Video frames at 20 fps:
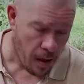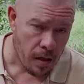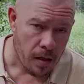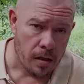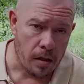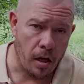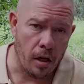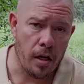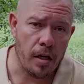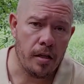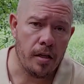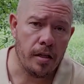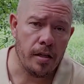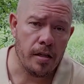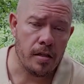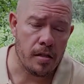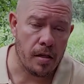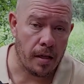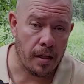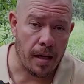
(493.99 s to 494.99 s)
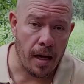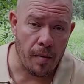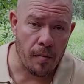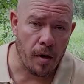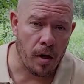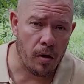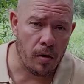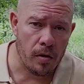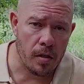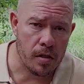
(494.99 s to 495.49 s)
The only thing is the
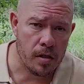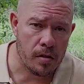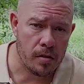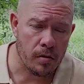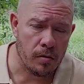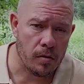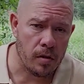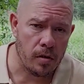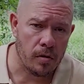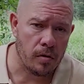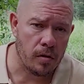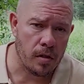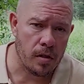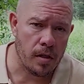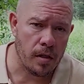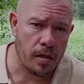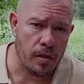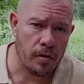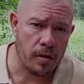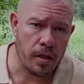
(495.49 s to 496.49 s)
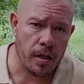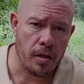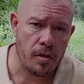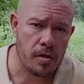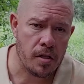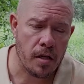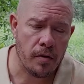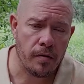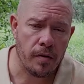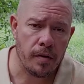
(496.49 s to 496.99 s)
camera on this on the Hero
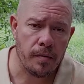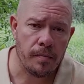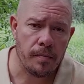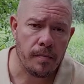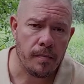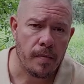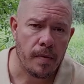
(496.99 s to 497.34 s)
7,